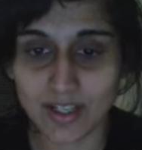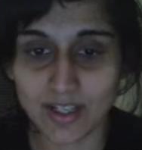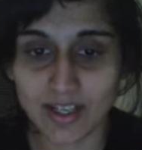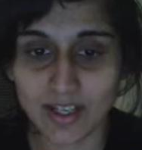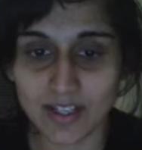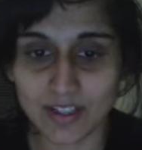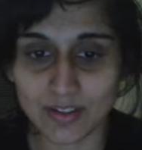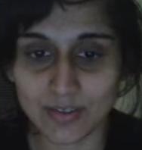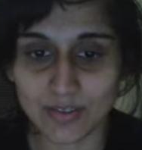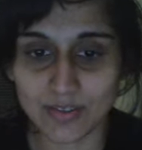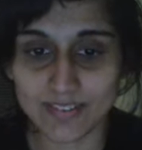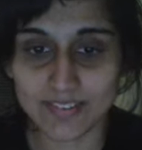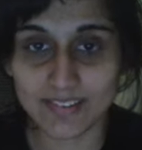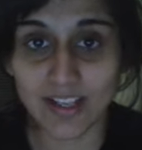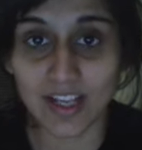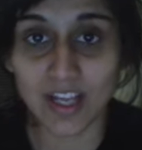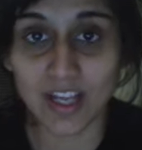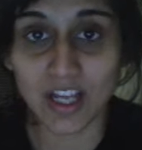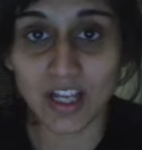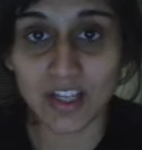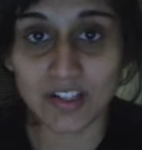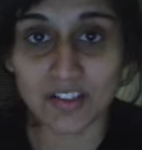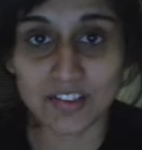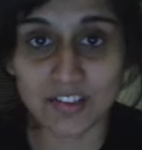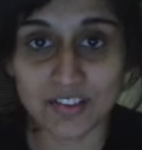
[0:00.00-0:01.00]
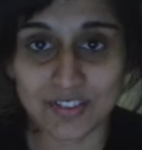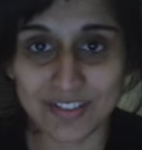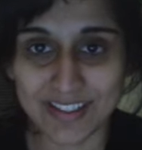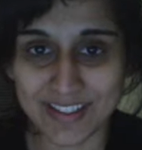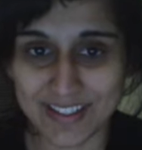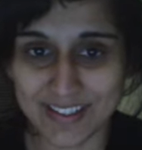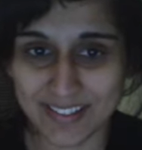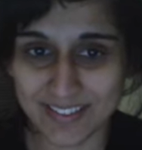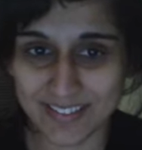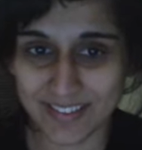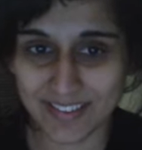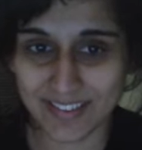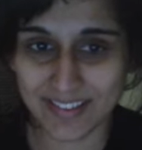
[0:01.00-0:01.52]
Anyway, so take a
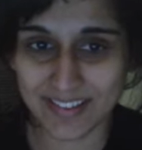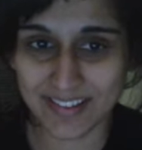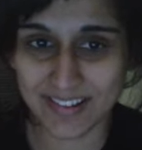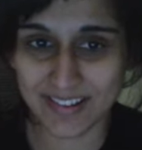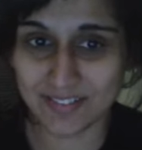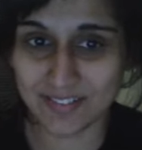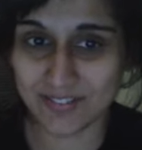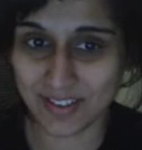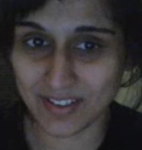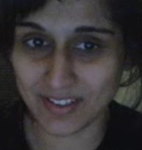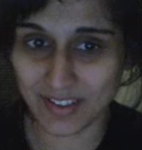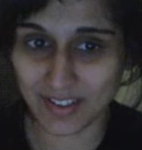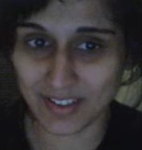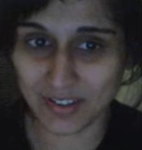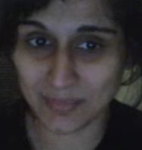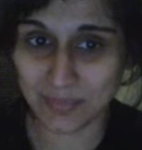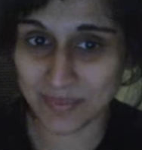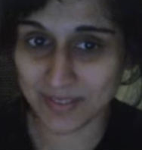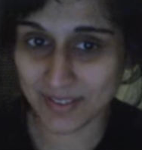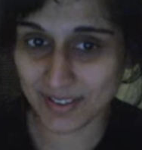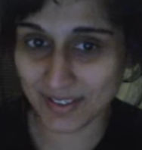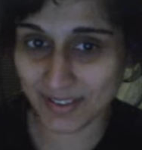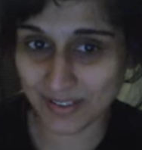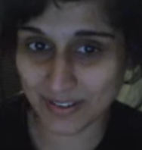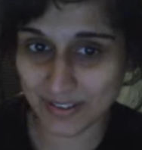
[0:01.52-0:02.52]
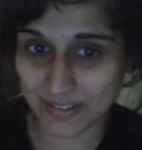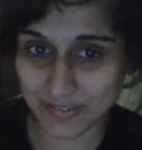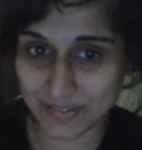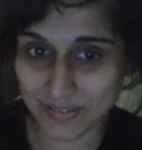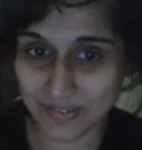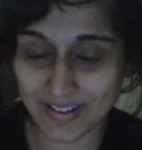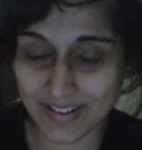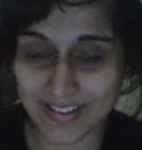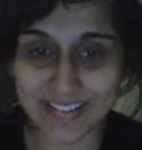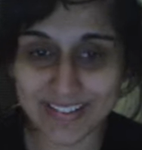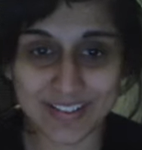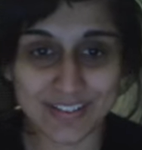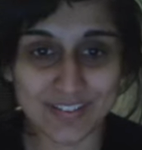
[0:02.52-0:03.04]
look at the video below
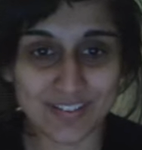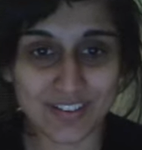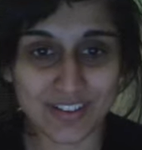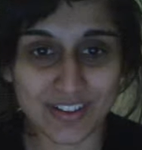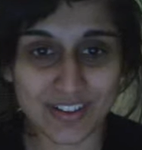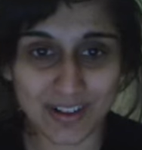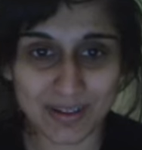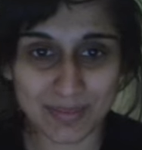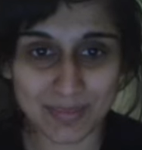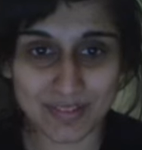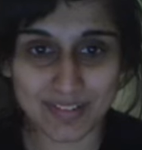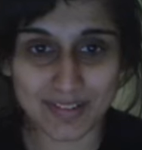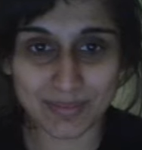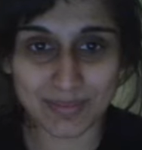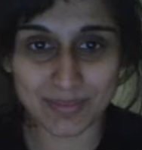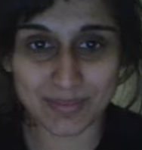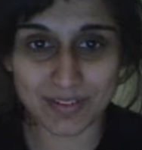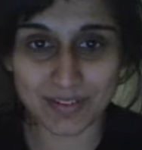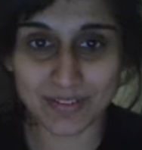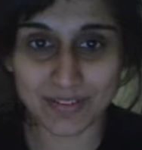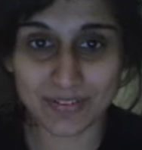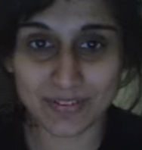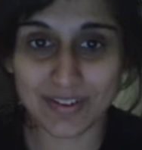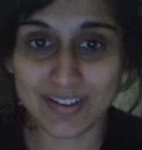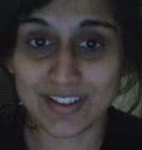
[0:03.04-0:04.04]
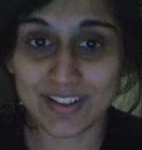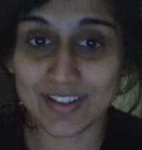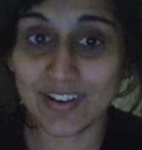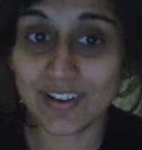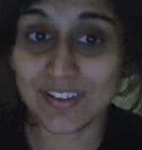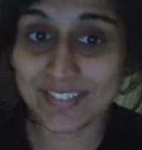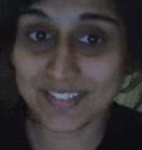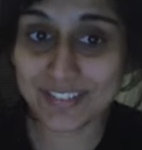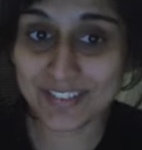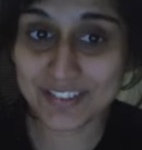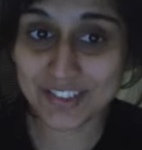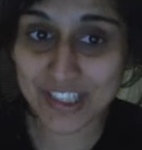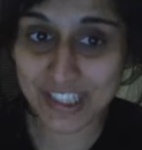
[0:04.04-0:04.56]
and leave your comments below, and
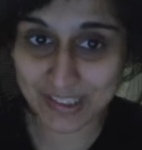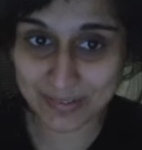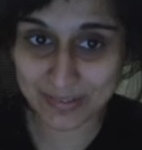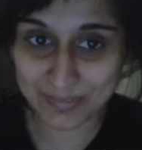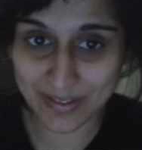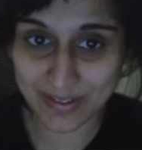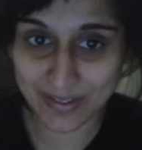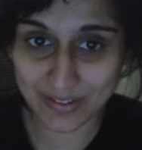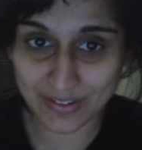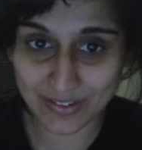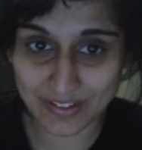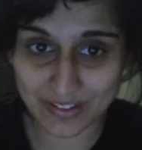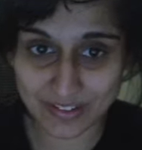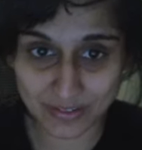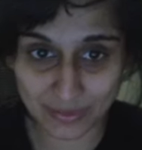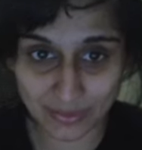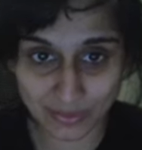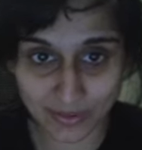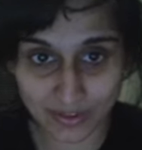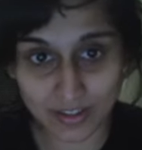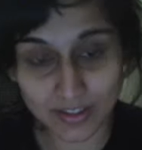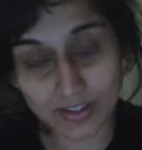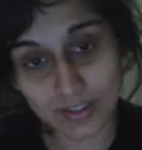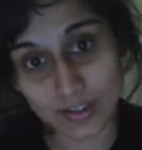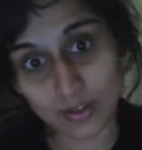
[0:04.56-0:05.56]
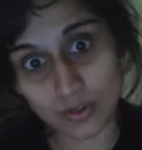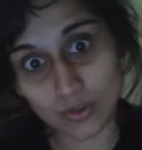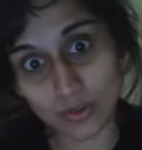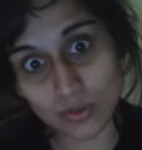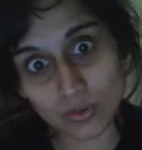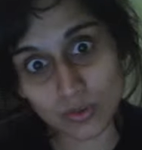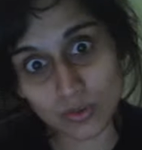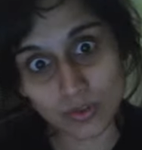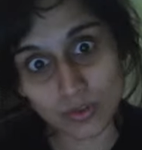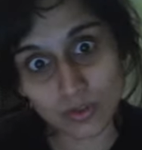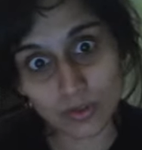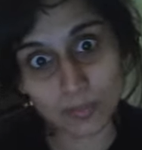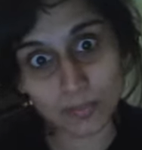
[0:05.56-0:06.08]
also check me out on Twitter and
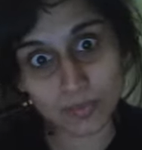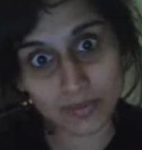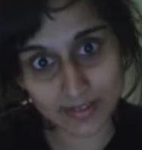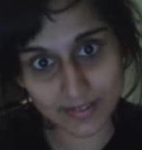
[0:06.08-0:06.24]
Google+.